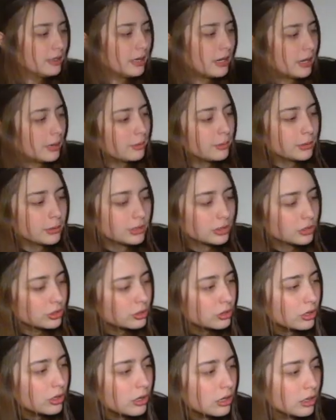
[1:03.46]
I put
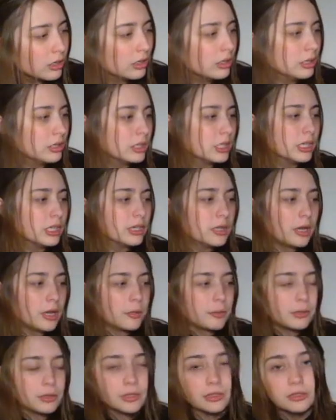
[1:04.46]
stars. I
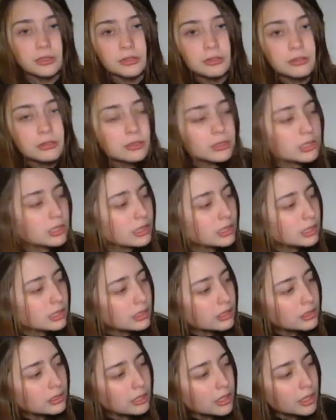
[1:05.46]
put
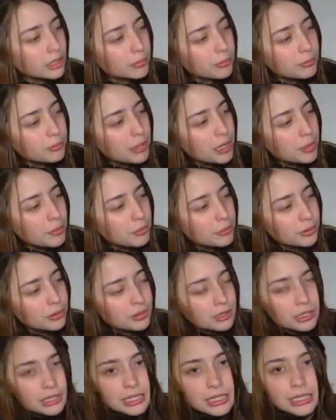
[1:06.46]
these like paper
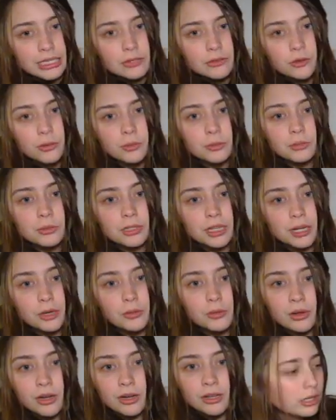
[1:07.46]
thingies from
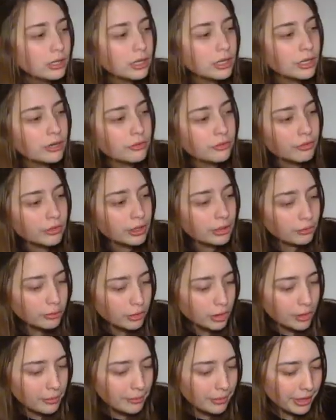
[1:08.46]
Taiwan that a friend
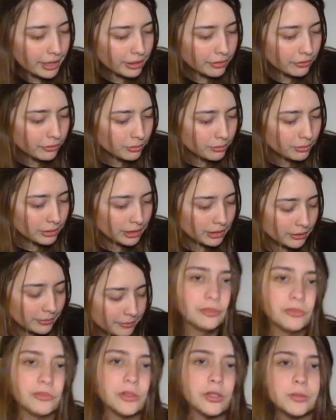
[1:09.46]
brought back for me.
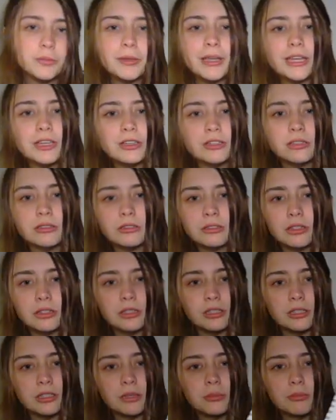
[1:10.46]
First page,
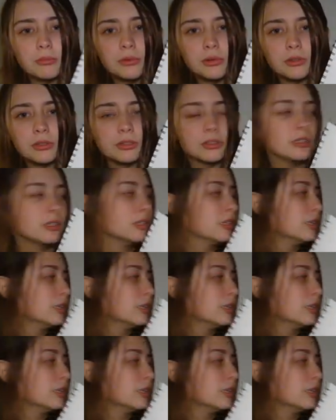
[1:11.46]
nothing important.